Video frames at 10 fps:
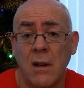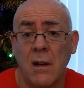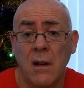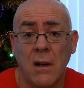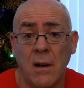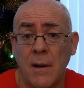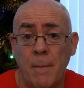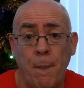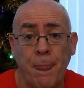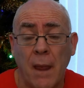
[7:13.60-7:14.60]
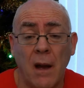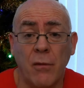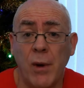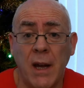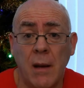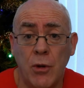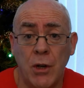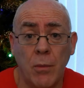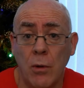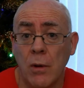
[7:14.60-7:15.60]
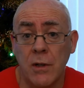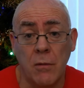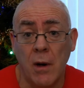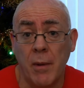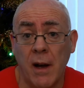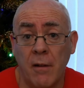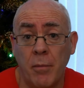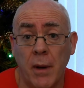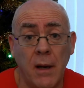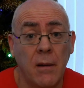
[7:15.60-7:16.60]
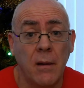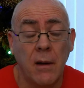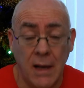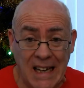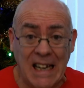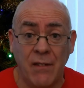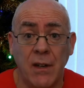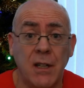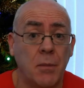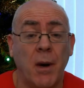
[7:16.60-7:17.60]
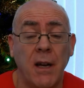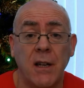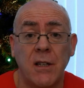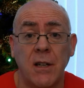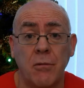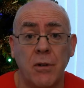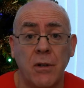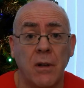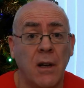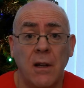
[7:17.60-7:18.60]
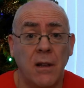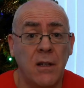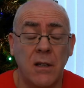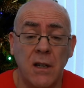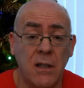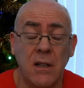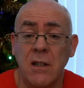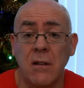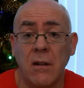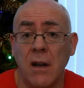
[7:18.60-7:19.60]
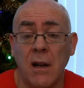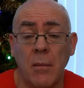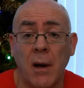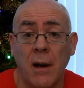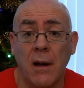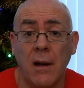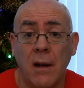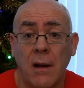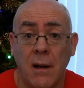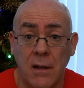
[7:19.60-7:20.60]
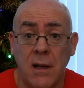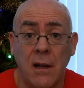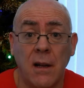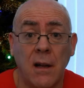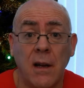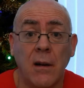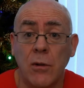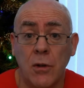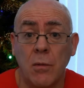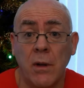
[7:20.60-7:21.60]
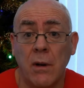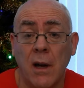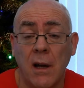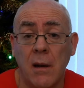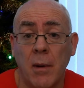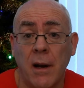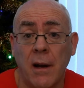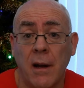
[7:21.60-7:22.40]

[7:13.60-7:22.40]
And if we keep shipping goals the way we have been, even despite yesterday's result, this season isn't going to get any better. I'll tell you that now, it just will not get any better.